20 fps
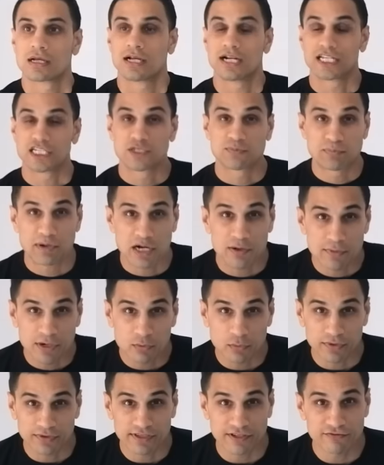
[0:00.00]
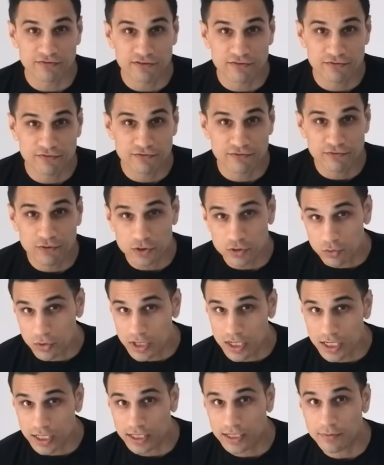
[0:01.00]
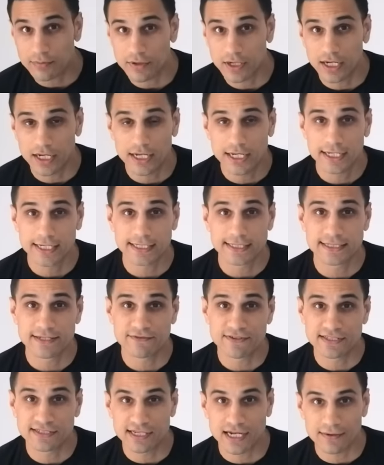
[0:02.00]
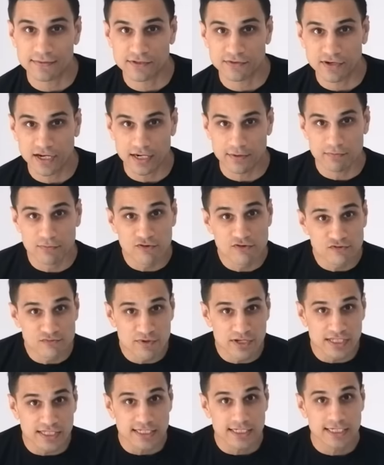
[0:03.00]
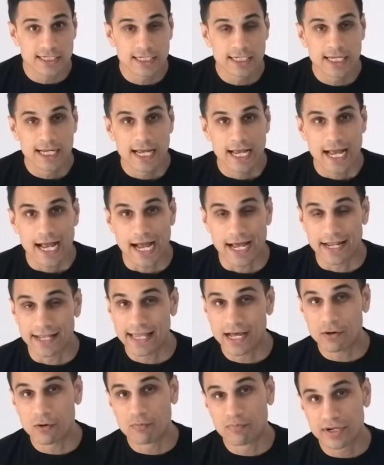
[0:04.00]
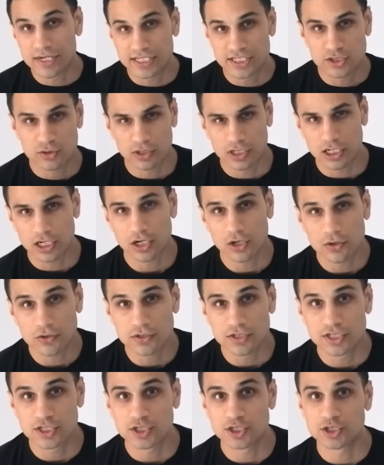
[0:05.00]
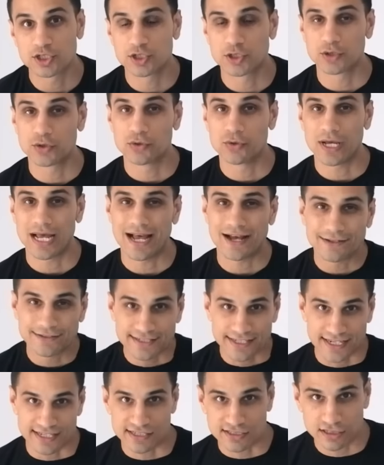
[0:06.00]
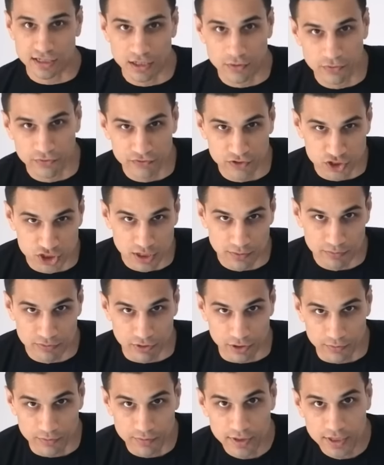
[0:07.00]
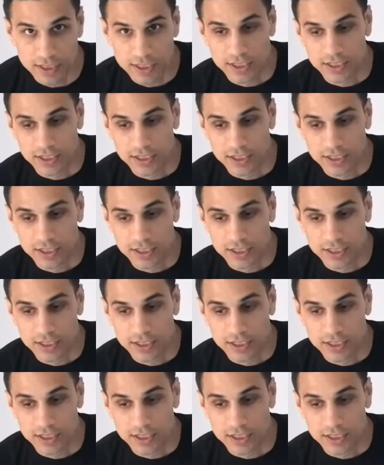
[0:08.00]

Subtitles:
experiment with different footwork, different types of kind of movements, and then that will bring us to a close to how to get started with your jump rope.